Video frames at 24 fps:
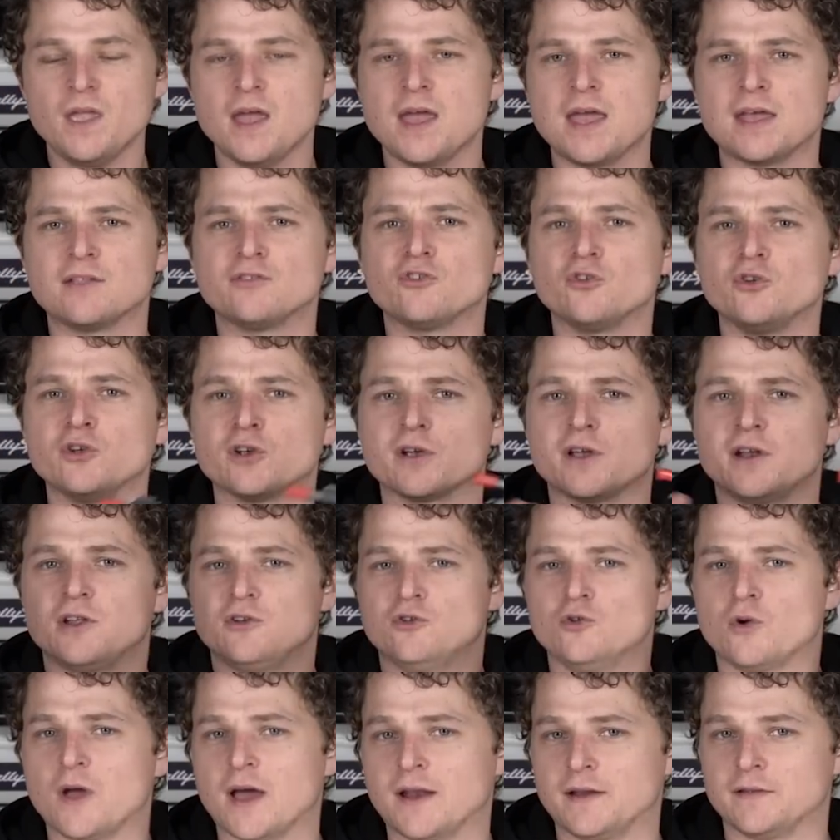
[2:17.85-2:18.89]
And so you're going to
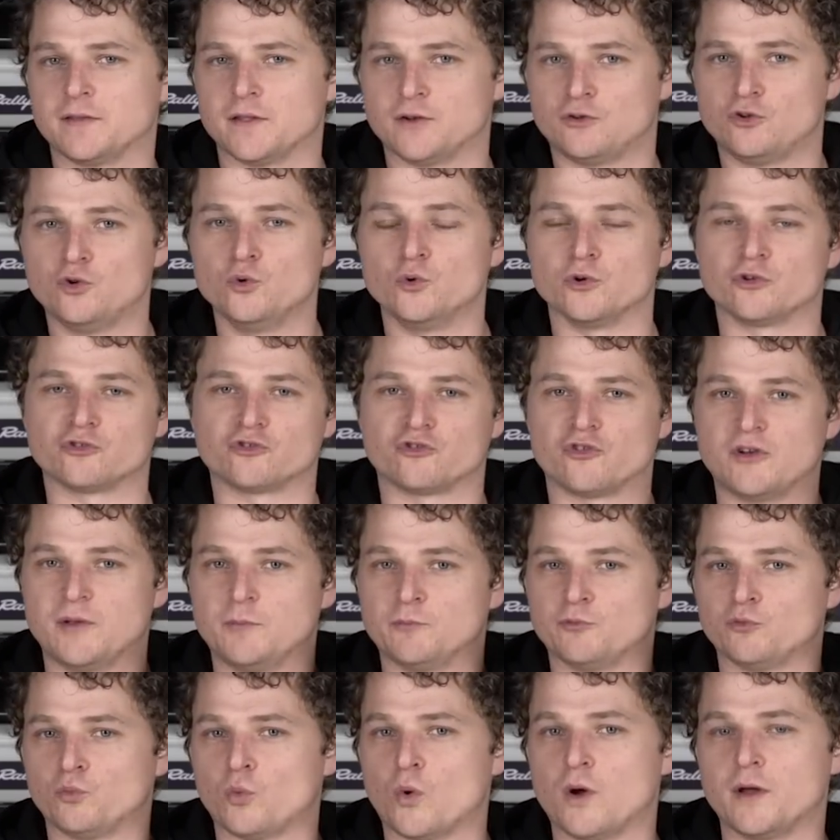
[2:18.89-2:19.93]
do kind of the two
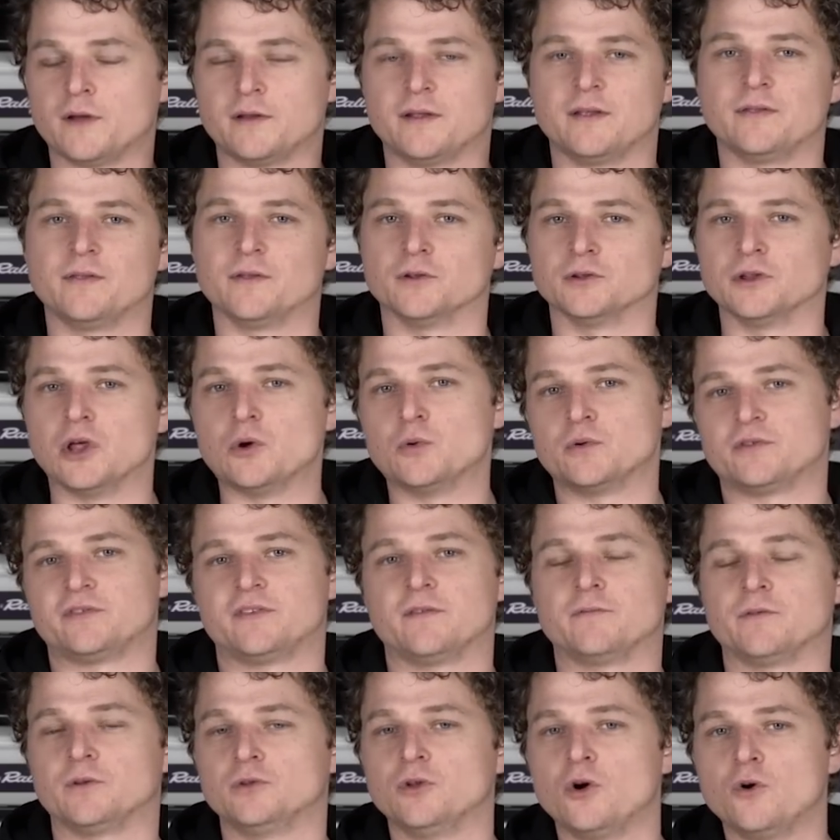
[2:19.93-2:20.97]
extremes, one the lowest
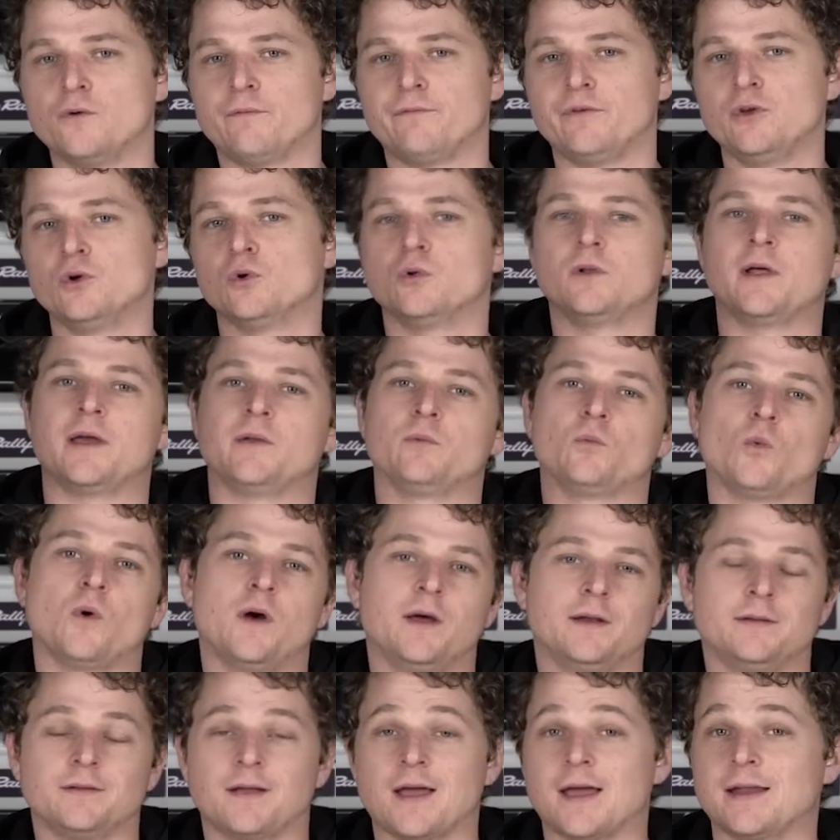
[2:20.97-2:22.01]
of the low fuel and
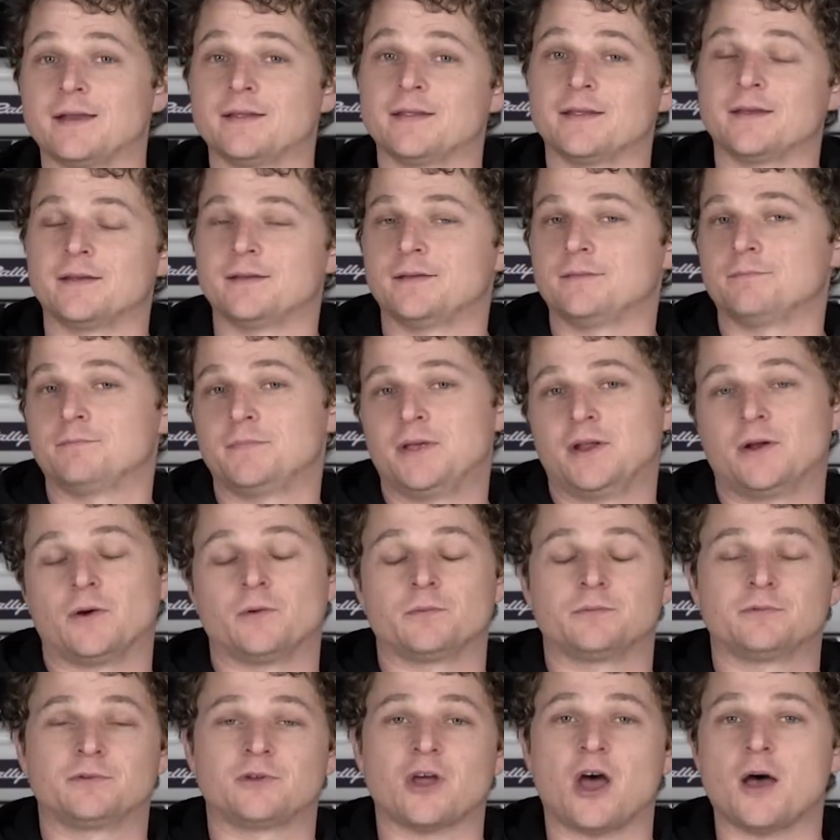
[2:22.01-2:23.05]
one kind of the, you
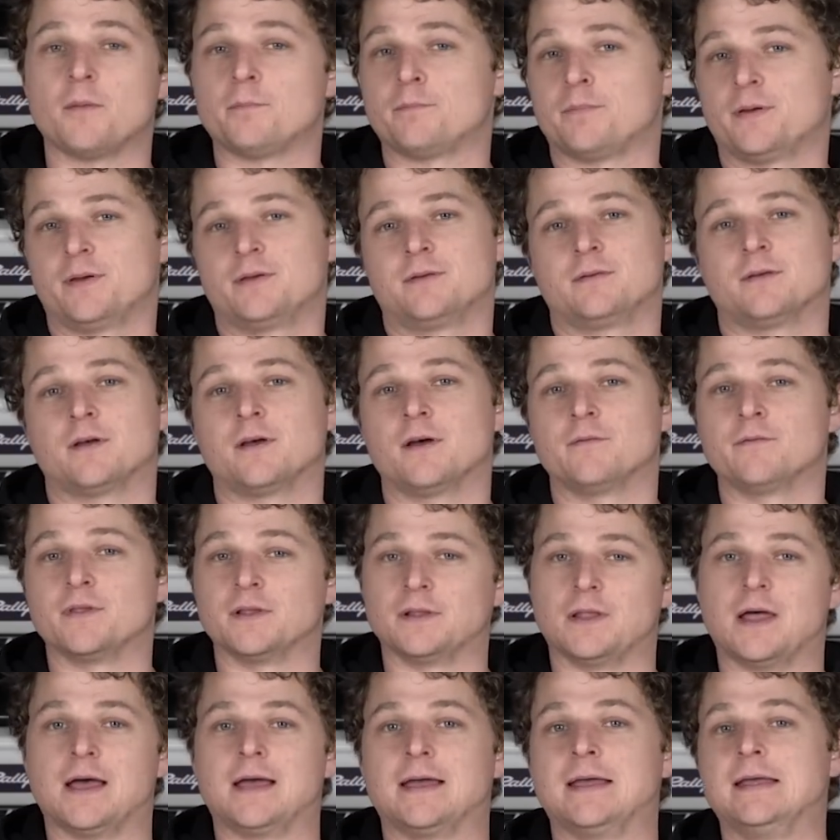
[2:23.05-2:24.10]
know, top of the
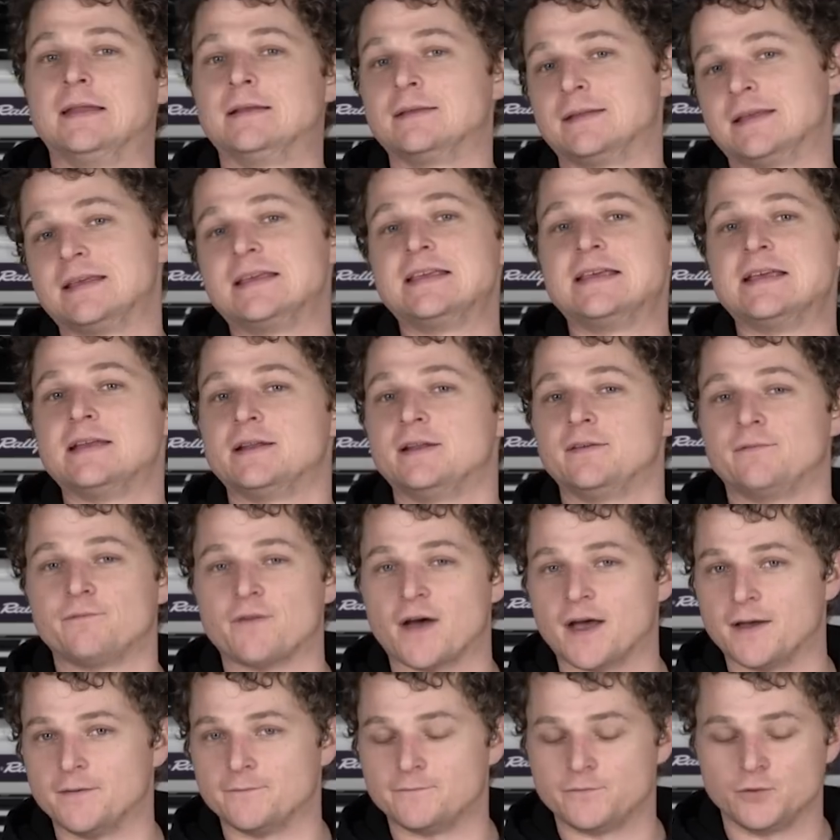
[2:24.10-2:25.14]
line
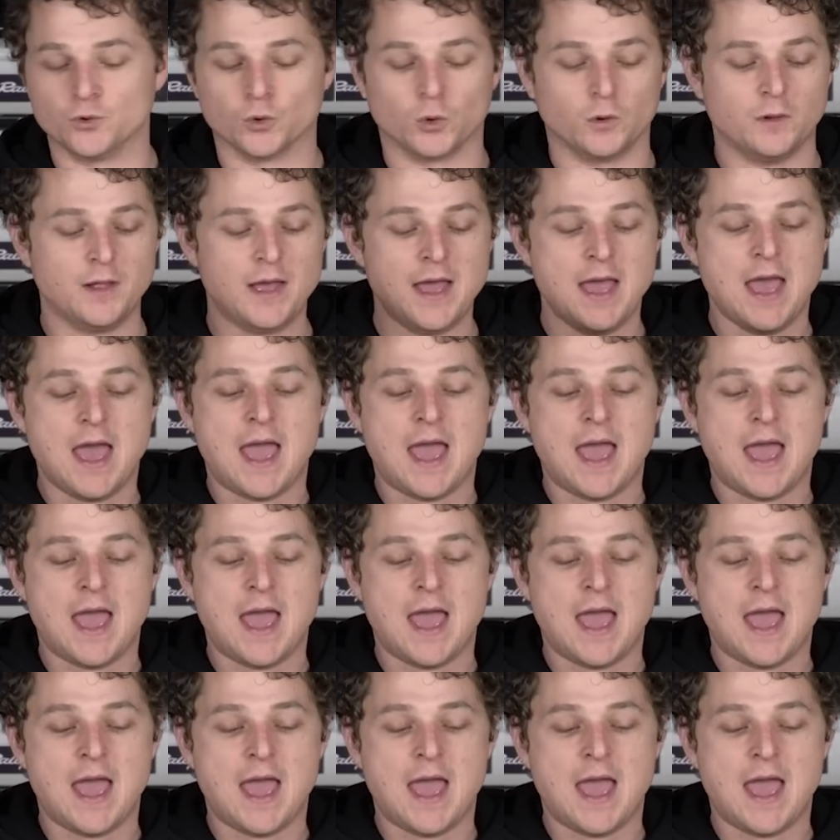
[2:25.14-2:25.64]
E85 fuel.